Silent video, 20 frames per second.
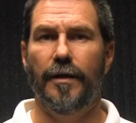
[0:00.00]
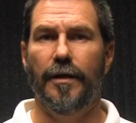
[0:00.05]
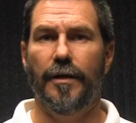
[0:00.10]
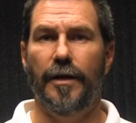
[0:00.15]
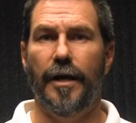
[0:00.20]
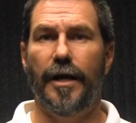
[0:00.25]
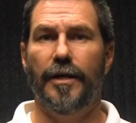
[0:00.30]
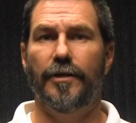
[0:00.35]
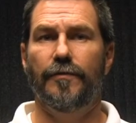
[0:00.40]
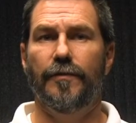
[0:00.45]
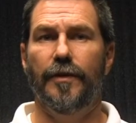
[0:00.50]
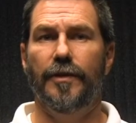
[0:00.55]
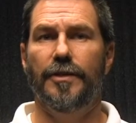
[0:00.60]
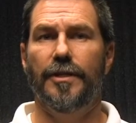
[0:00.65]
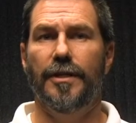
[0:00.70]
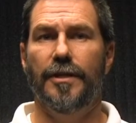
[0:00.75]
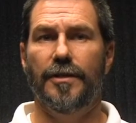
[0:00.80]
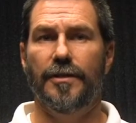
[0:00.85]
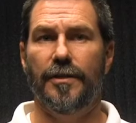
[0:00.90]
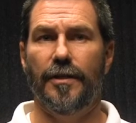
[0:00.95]
Nashville,
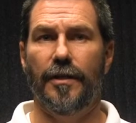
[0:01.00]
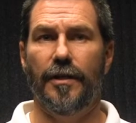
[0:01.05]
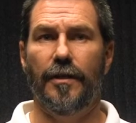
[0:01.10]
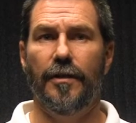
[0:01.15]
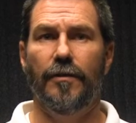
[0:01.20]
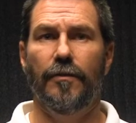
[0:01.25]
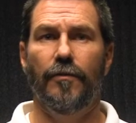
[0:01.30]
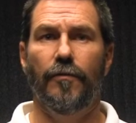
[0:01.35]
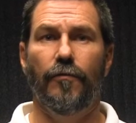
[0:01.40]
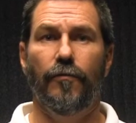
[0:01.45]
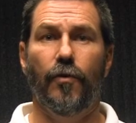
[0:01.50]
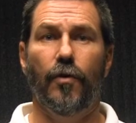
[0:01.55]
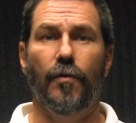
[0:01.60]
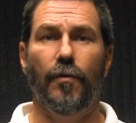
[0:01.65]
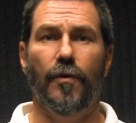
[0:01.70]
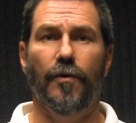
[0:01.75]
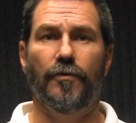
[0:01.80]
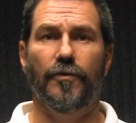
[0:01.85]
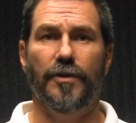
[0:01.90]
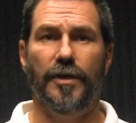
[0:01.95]
Tennessee, Fort
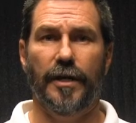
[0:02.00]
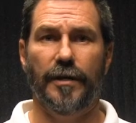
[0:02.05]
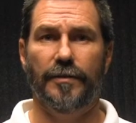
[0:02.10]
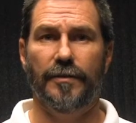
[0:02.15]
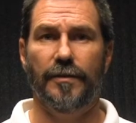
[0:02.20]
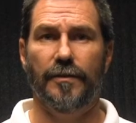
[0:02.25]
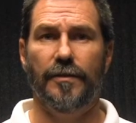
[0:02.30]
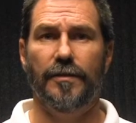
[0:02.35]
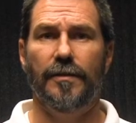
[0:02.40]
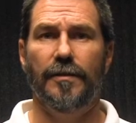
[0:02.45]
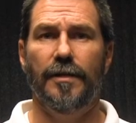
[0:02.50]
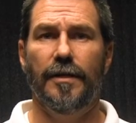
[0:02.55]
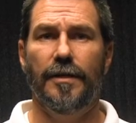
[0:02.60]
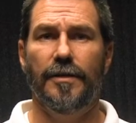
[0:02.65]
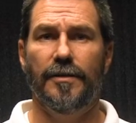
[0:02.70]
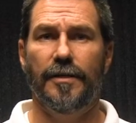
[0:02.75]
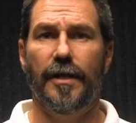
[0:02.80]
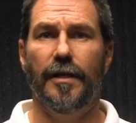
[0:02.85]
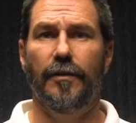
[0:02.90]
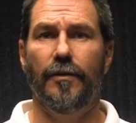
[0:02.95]
Worth, Texas,
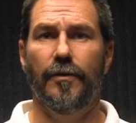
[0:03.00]
St.